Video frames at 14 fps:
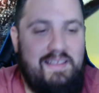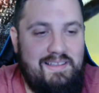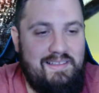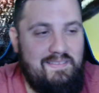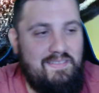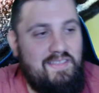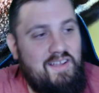
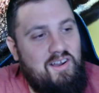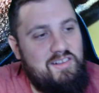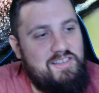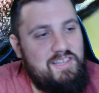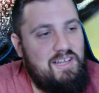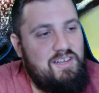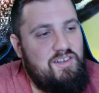
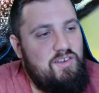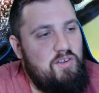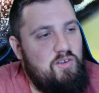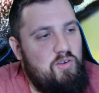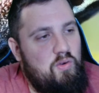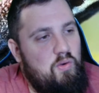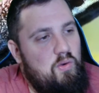There's a
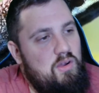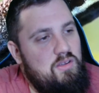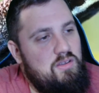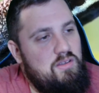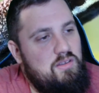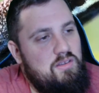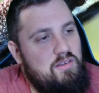new
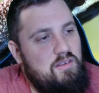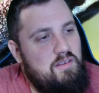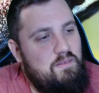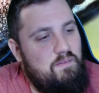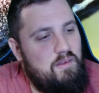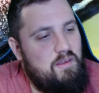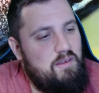
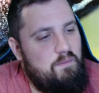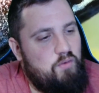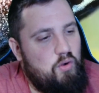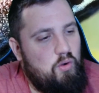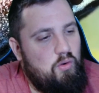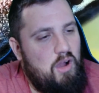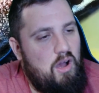
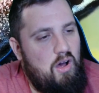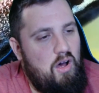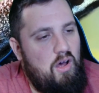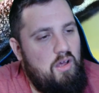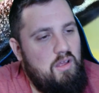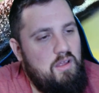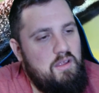
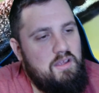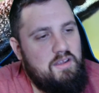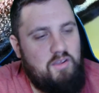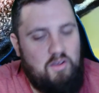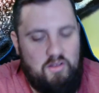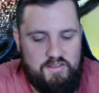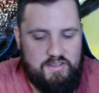Viral
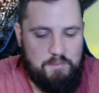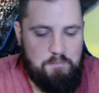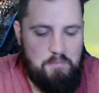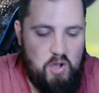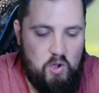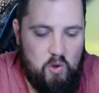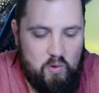called
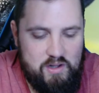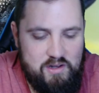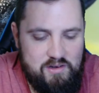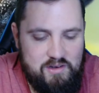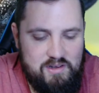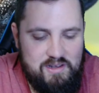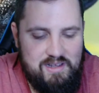Zimone.
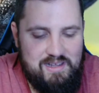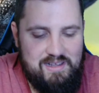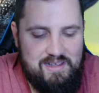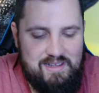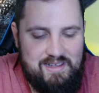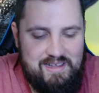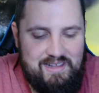
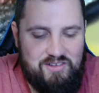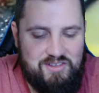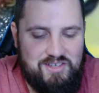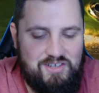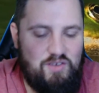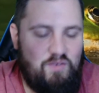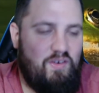There's a
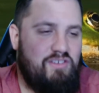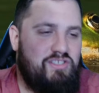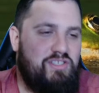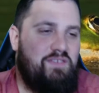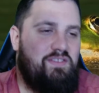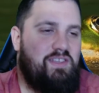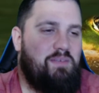new version
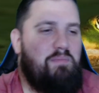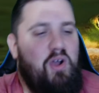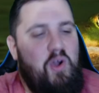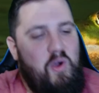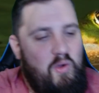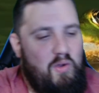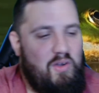of
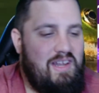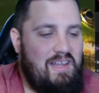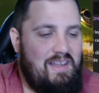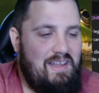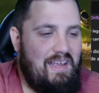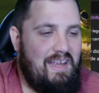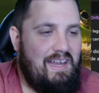Zimone,
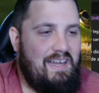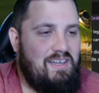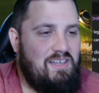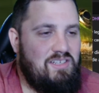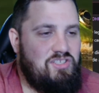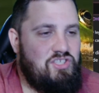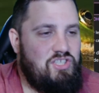and
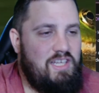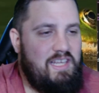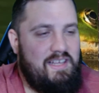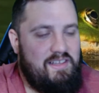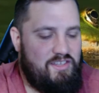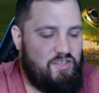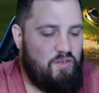she
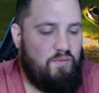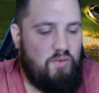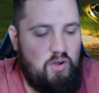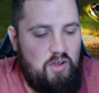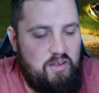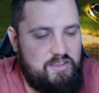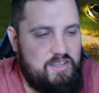is 2
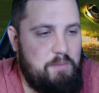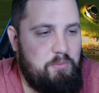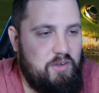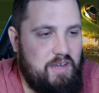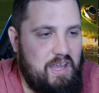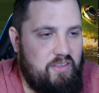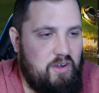Viral stapled
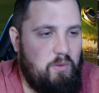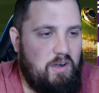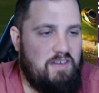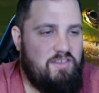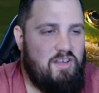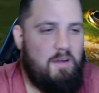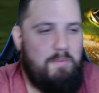together. And we're going
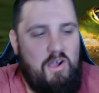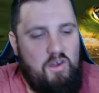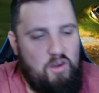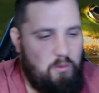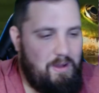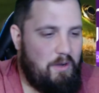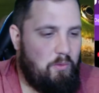to talk about her
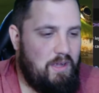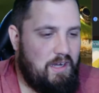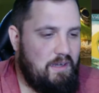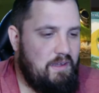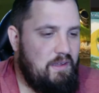right quick.